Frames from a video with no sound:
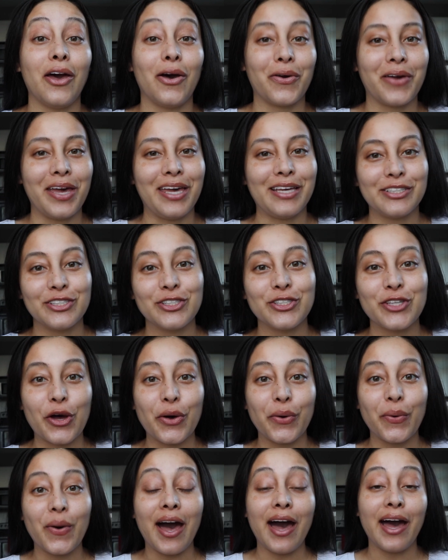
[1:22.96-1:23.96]
Okay,
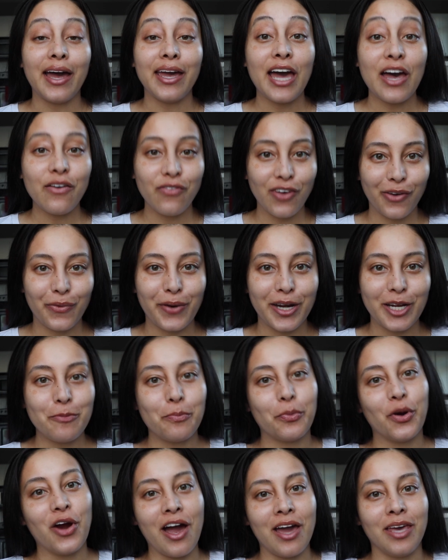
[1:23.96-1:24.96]
so I have already
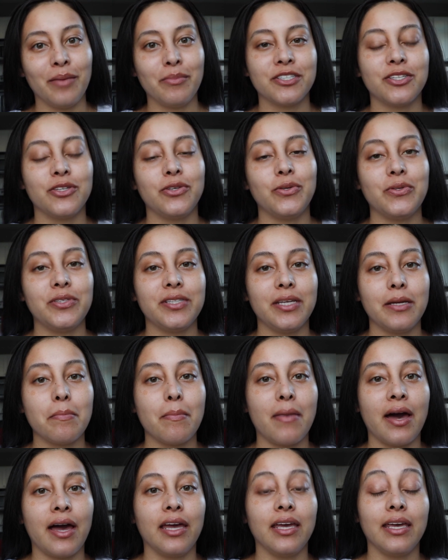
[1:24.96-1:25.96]
primed using
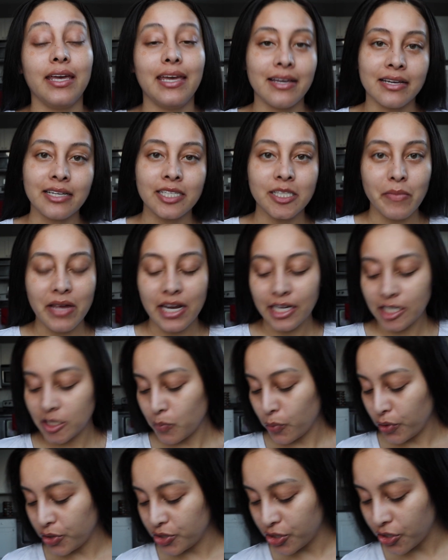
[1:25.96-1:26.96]
my IT Cosmetics
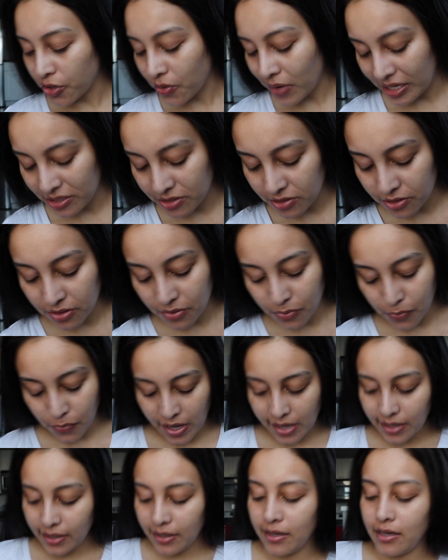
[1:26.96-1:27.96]
moisturizer
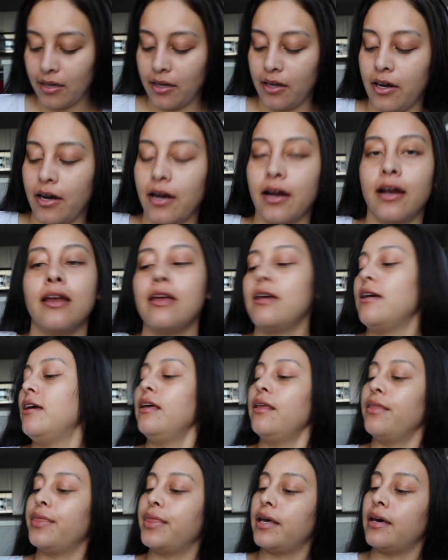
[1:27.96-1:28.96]
right here,
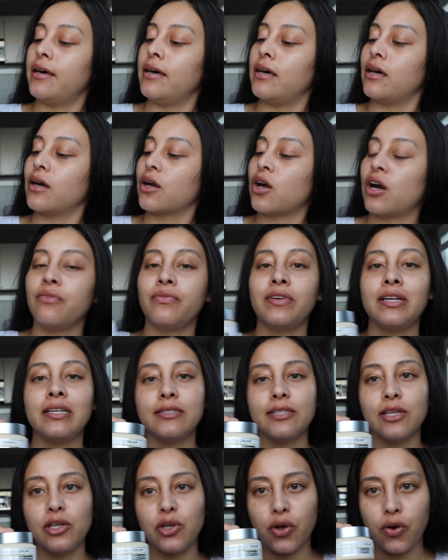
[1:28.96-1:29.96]
the
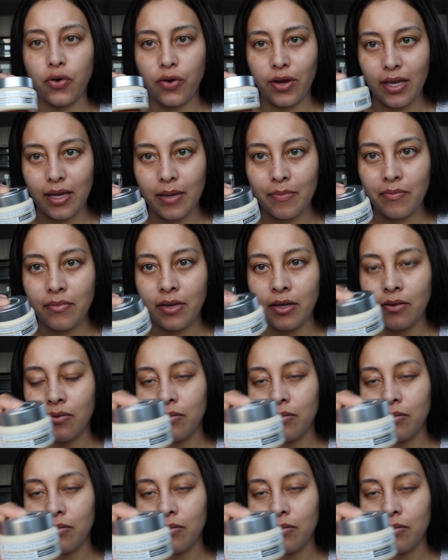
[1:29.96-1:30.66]
Confidence in a Cream